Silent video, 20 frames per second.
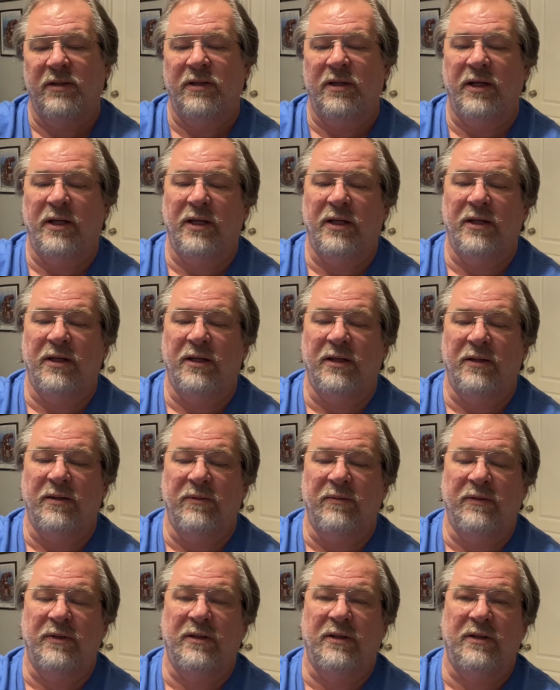
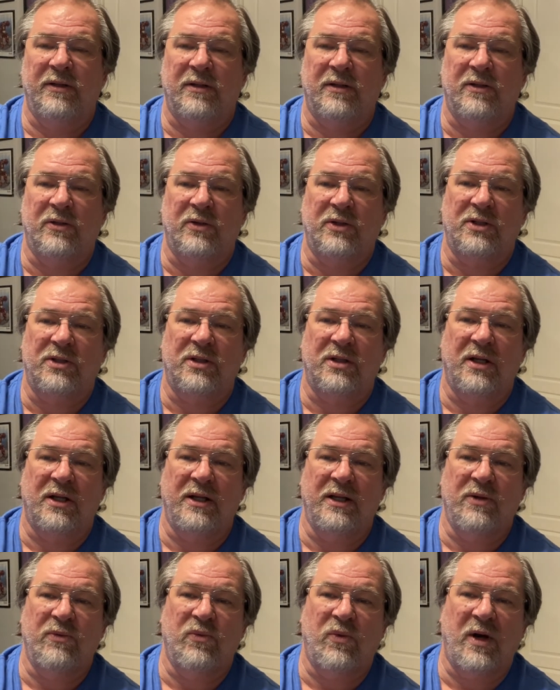Of course, I
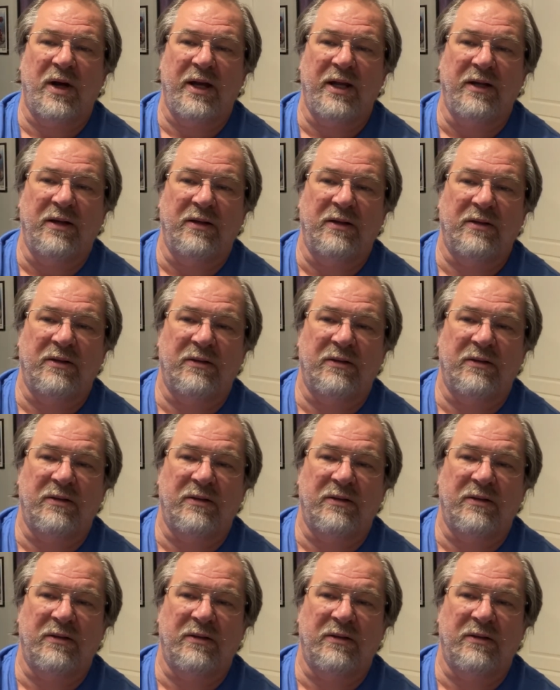need white